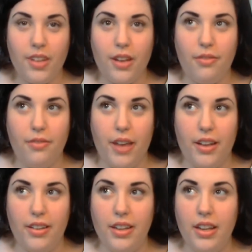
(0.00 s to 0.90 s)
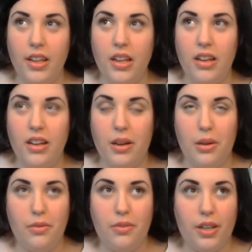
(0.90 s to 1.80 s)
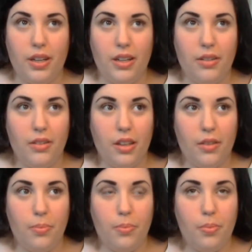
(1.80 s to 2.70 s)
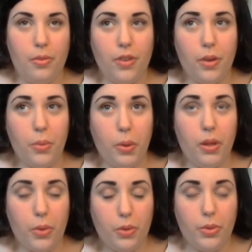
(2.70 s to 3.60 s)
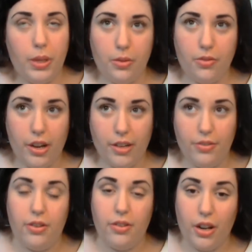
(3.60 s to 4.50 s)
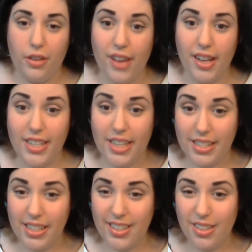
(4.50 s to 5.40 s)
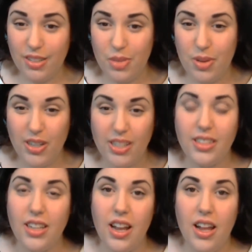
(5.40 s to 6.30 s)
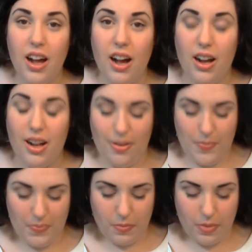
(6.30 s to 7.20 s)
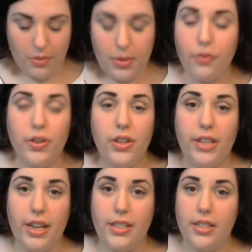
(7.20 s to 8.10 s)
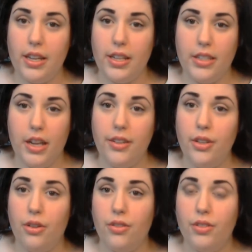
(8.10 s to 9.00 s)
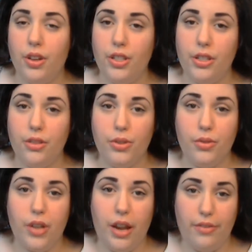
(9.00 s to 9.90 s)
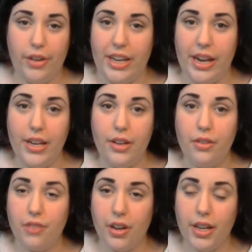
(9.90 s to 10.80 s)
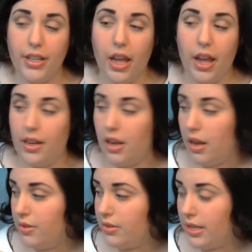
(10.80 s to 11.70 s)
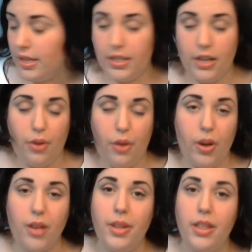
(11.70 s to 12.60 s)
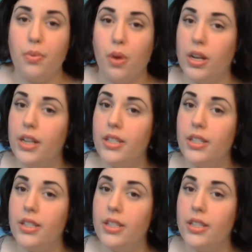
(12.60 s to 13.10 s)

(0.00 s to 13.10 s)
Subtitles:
fan of, if bouffant really wouldn't be your friend if you're not a fan of teasing, to be honest. But then we have free to tease, like I said, as long as you don't do it every day, you're fine. And also, like I said, I recommend that product,